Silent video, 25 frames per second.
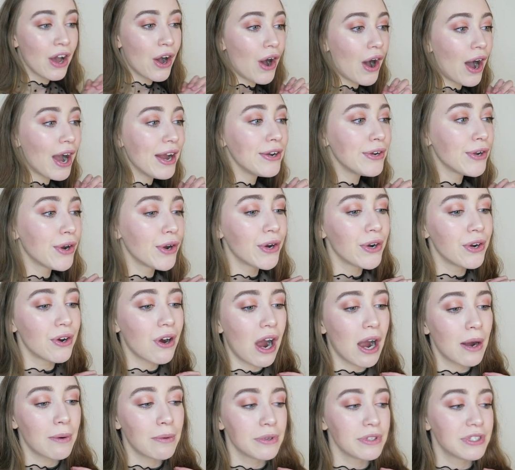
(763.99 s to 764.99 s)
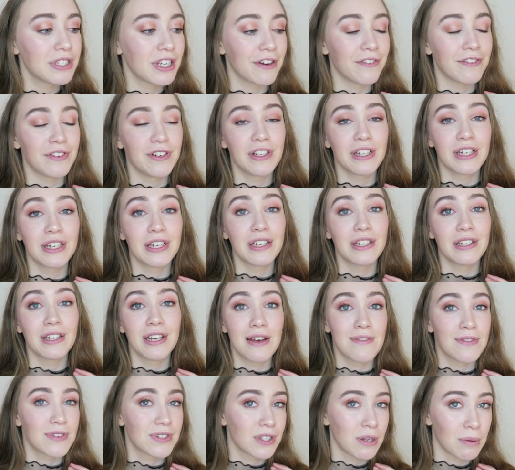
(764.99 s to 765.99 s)
I know I will definitely
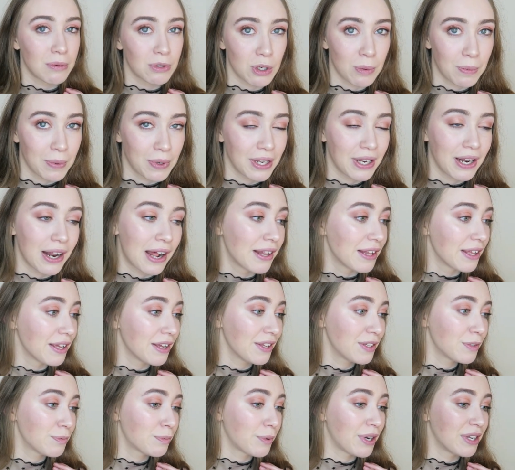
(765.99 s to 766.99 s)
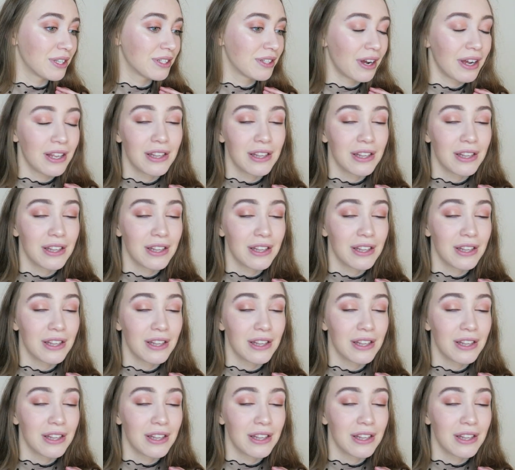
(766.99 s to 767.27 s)
never stop shopping in AliExpress.